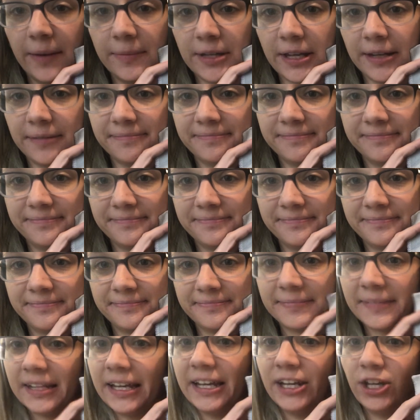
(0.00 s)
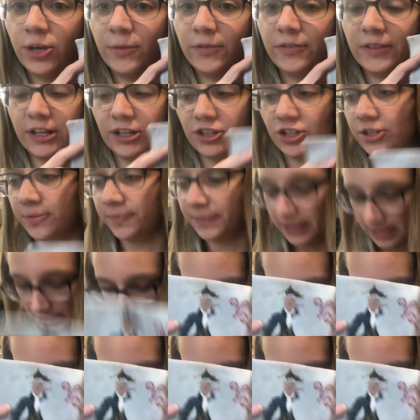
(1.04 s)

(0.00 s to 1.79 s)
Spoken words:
I'm done. And he'll be finished.